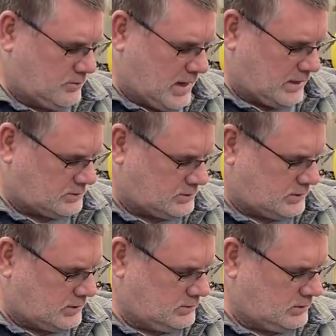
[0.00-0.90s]
back
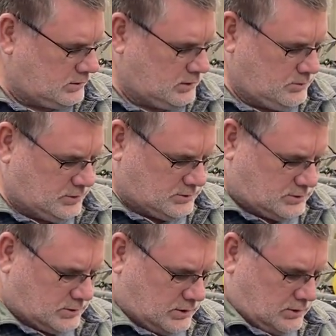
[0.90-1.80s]
shut and keep it
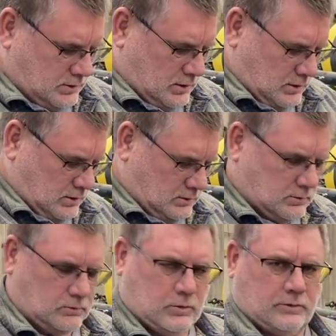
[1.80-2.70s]
shut.
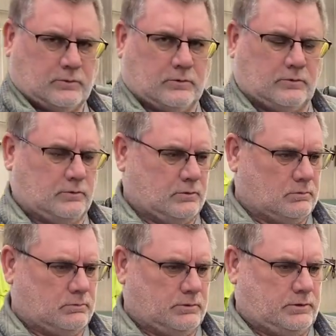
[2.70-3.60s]
The twisters do a
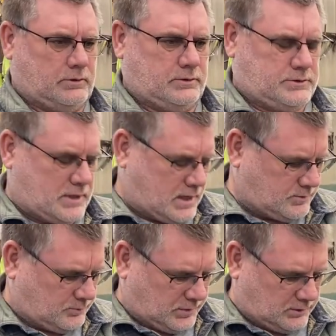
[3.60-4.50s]
real good
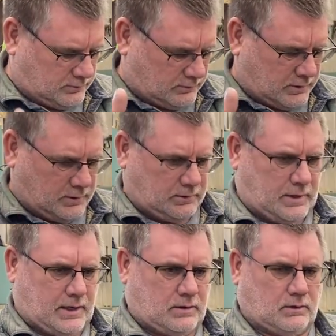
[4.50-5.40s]
job of penetrating
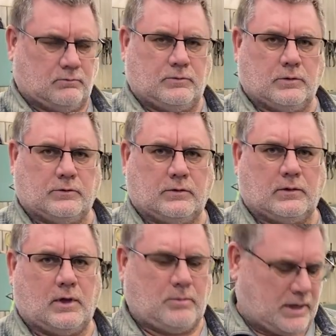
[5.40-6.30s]
that and forcing
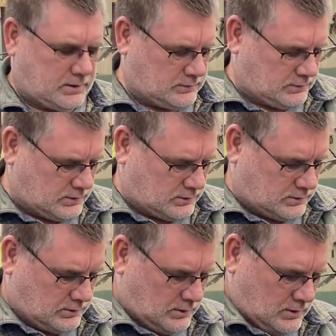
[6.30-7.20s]
that back
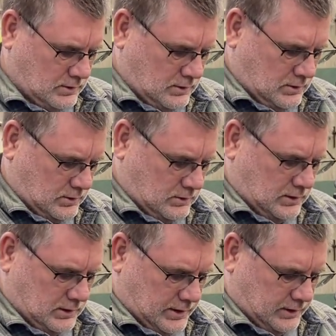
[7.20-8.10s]
together. And
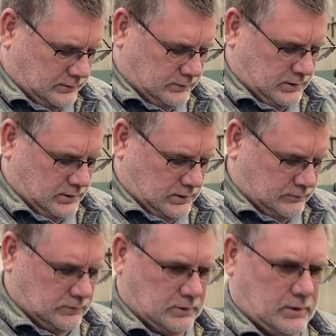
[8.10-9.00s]
then, like I say, it
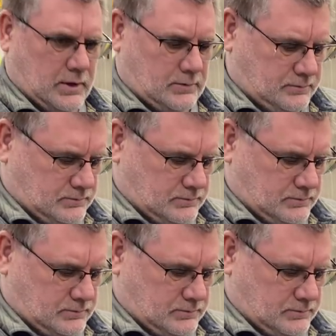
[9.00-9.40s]
gives it enough